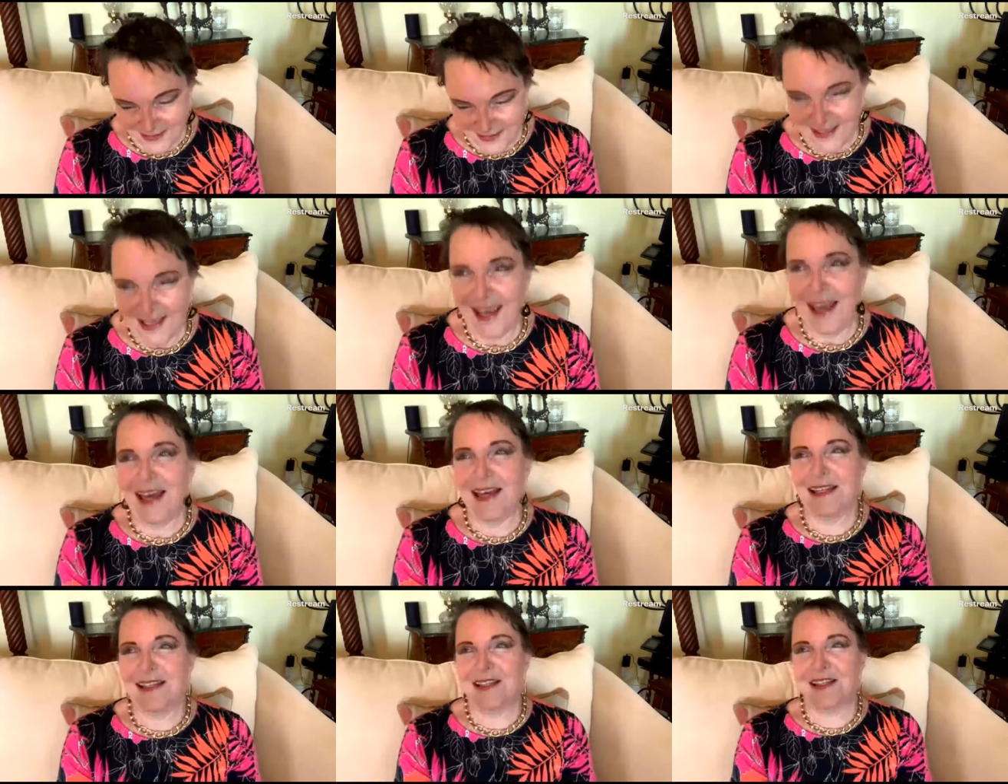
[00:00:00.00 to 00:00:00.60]

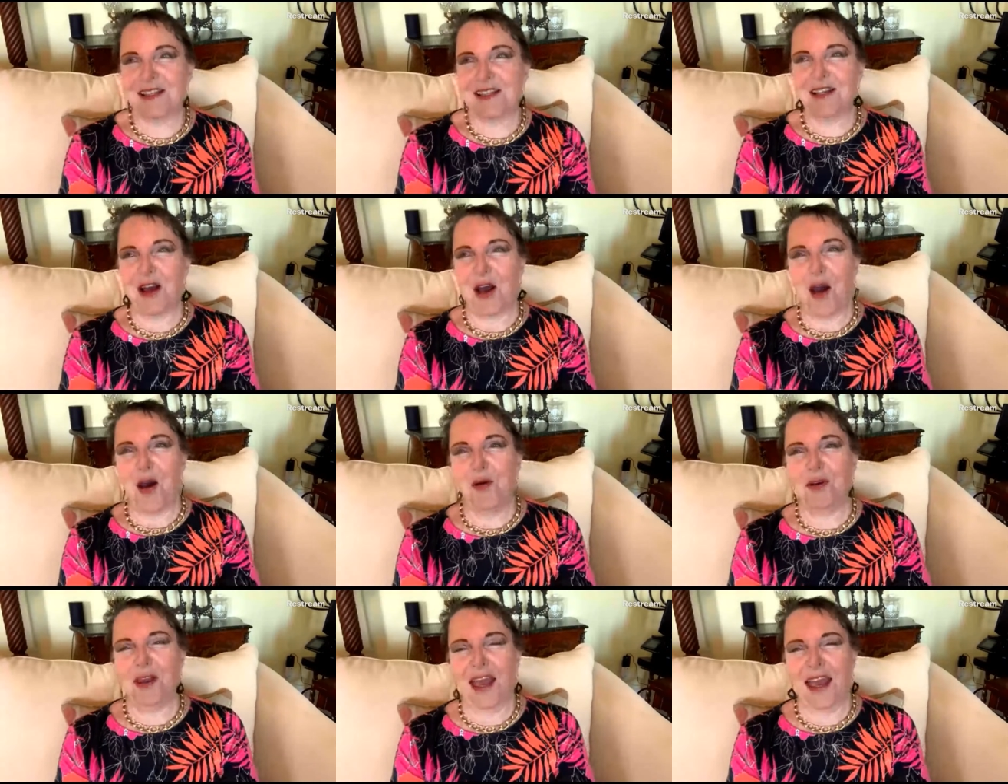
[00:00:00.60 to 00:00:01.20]
Yes.
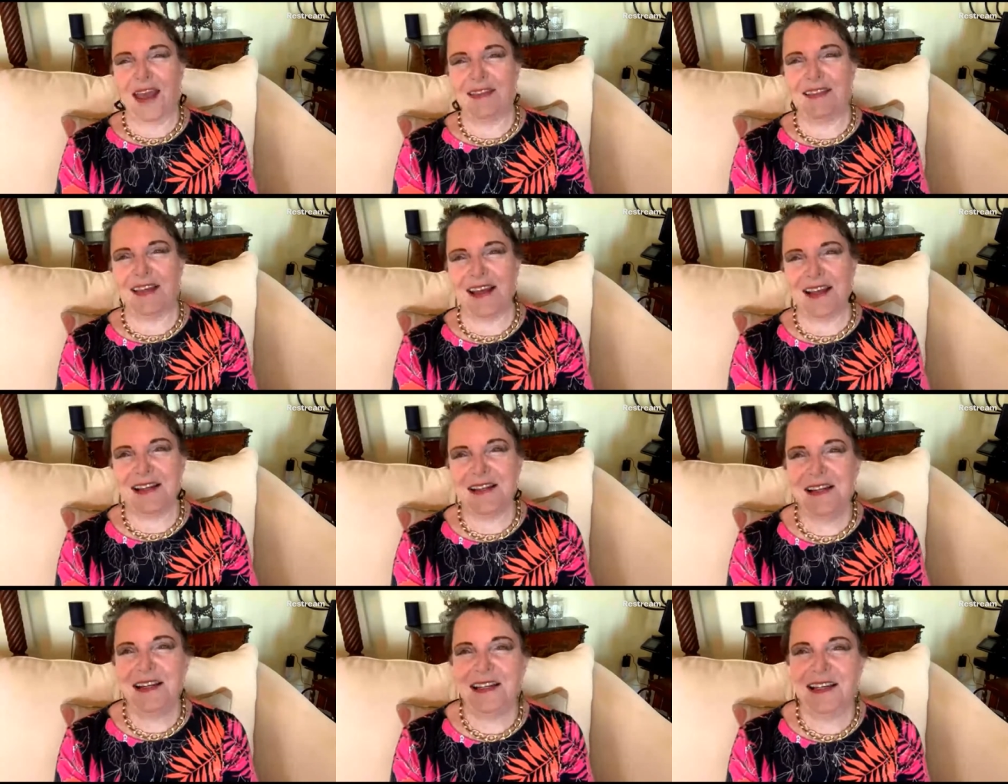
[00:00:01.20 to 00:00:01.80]
Okay,
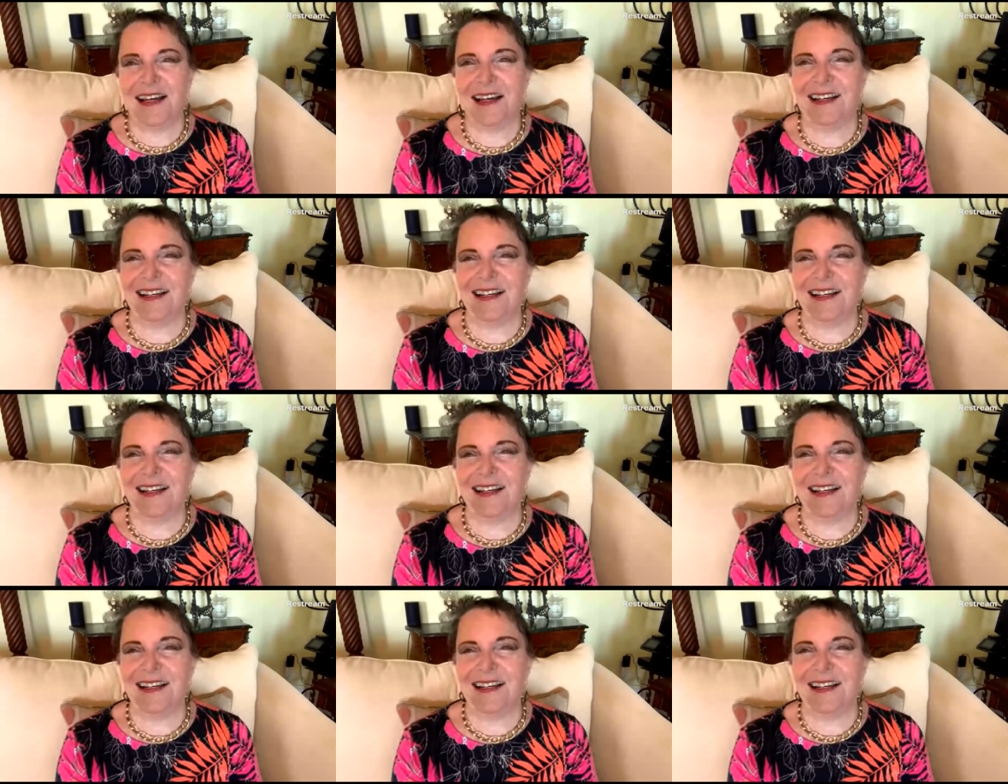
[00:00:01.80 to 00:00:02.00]
then.